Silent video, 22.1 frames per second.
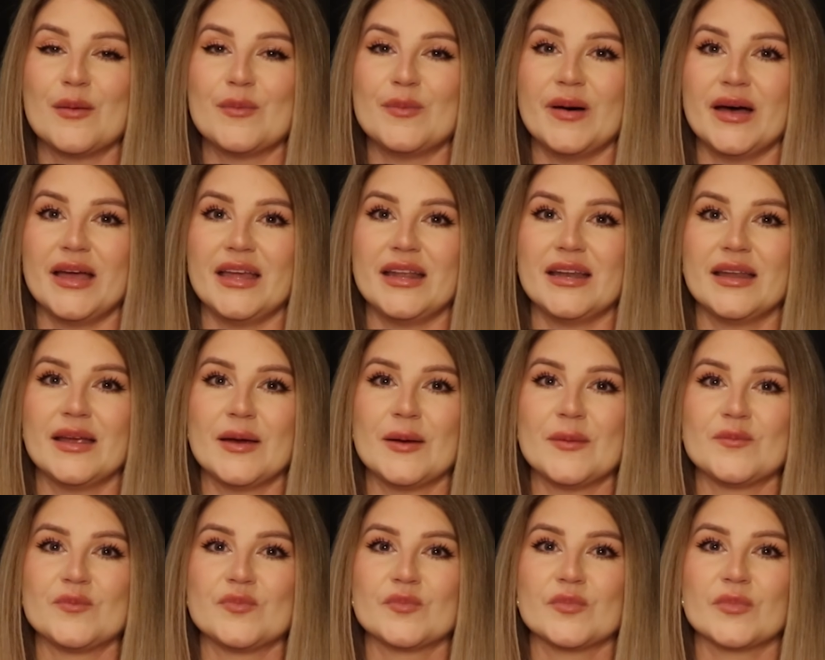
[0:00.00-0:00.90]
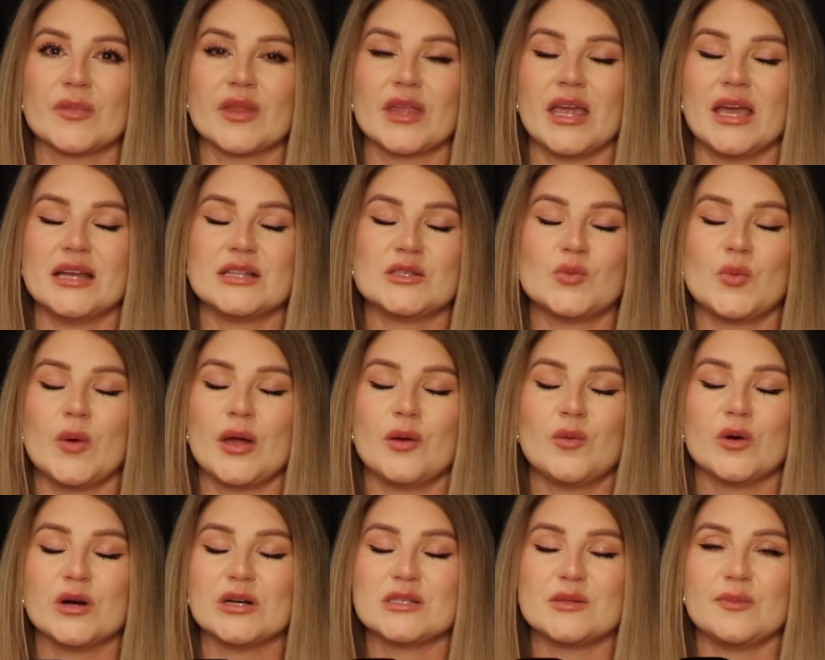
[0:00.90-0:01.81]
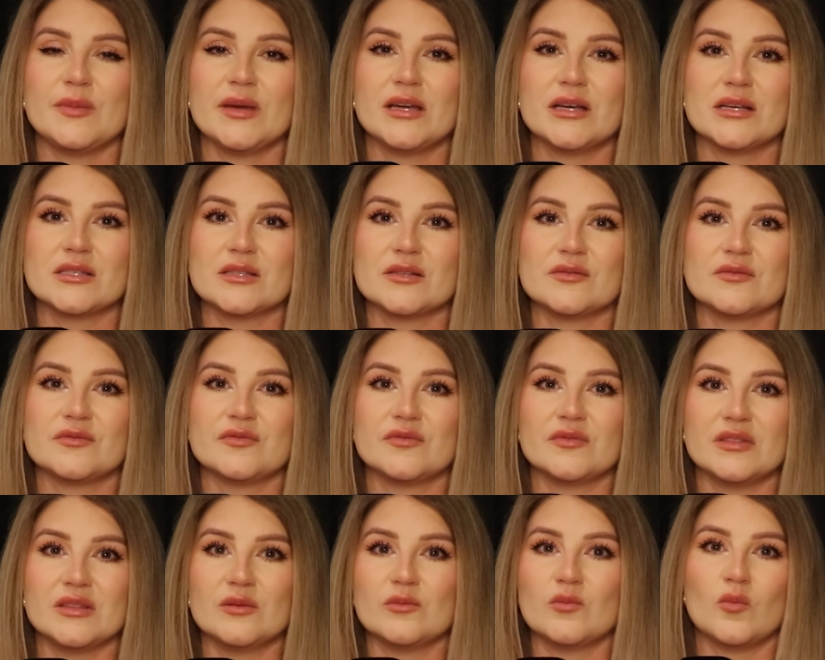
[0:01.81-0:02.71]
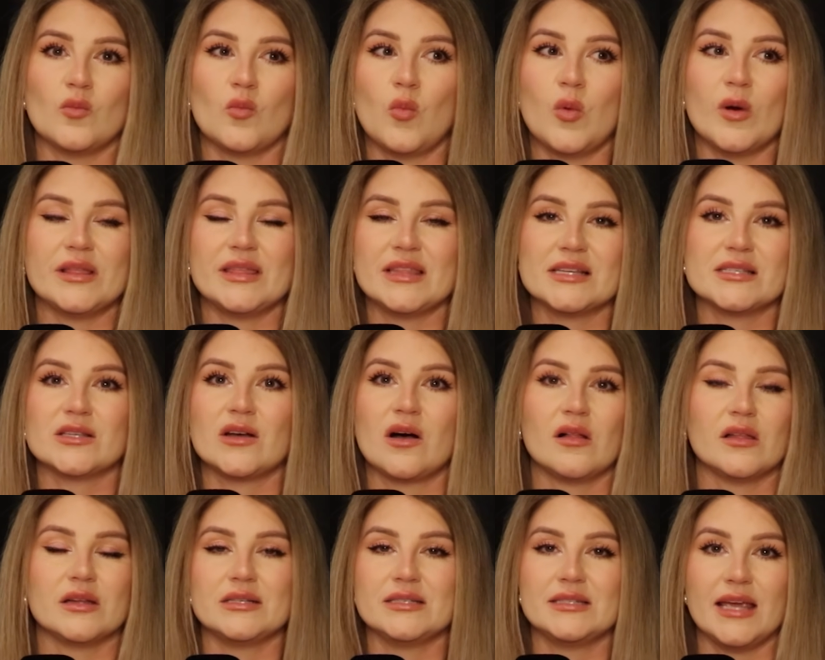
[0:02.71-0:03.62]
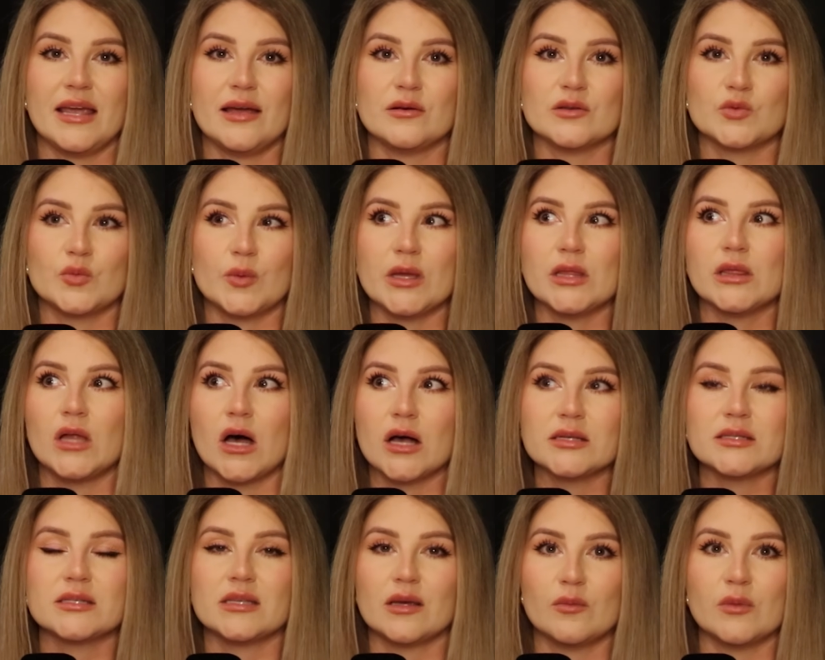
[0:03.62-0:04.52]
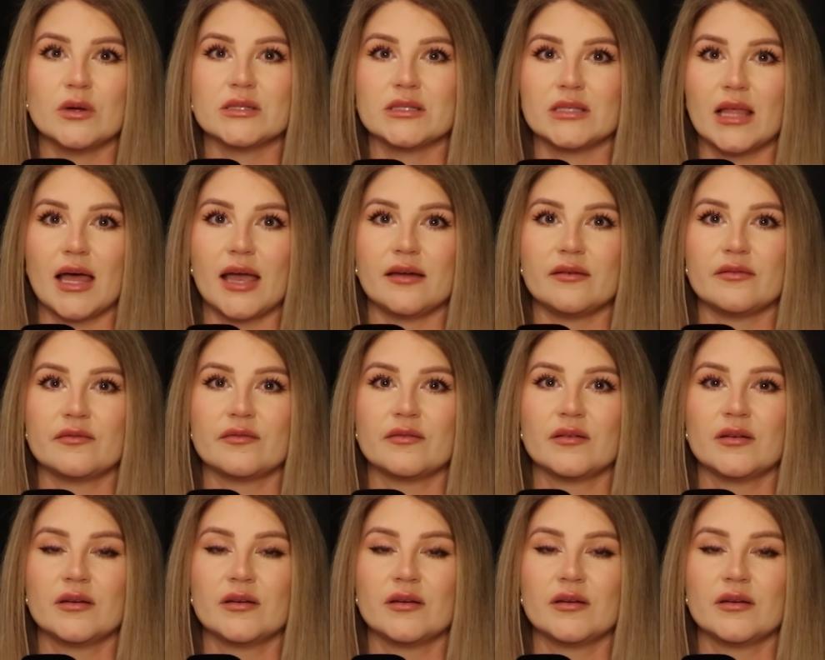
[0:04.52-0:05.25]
But it's way worse because of what this all entails. We lost someone's life.